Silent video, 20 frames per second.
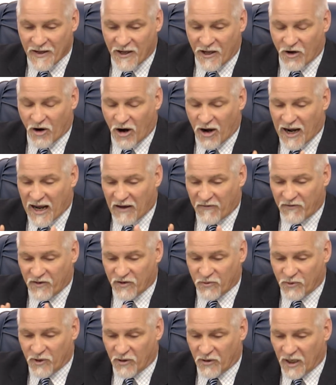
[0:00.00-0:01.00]
In our
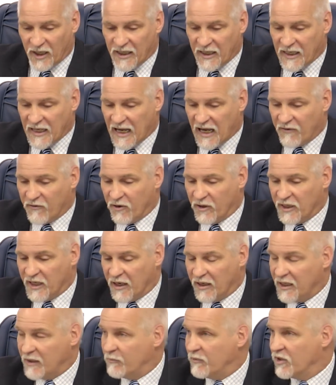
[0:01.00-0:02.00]
office, we are lucky to have our
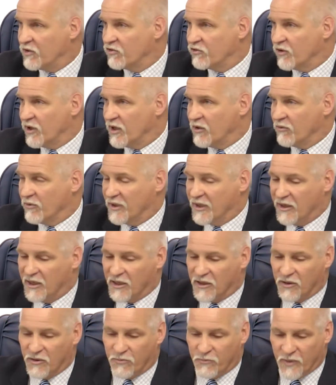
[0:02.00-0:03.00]
County Administrator,
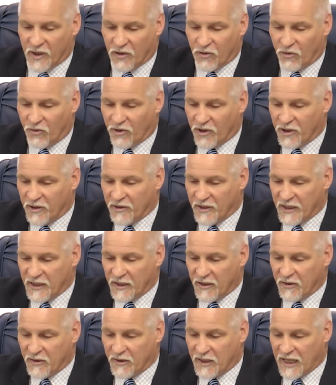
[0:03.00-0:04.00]
Renetta McClure,
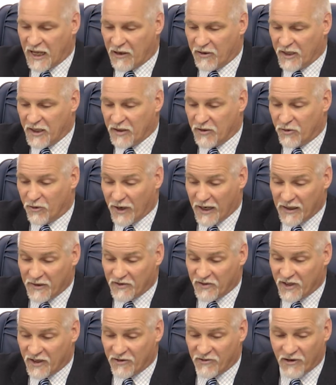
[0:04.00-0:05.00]
and County
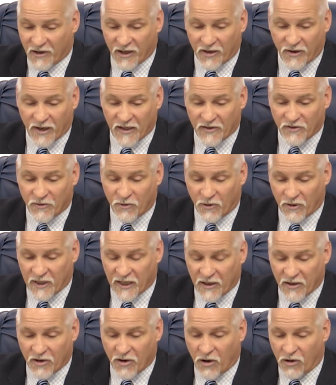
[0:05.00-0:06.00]
Secretary Grants
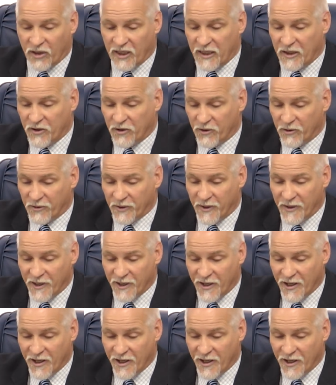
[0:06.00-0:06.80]
Coordinator, Colleen Kuhn.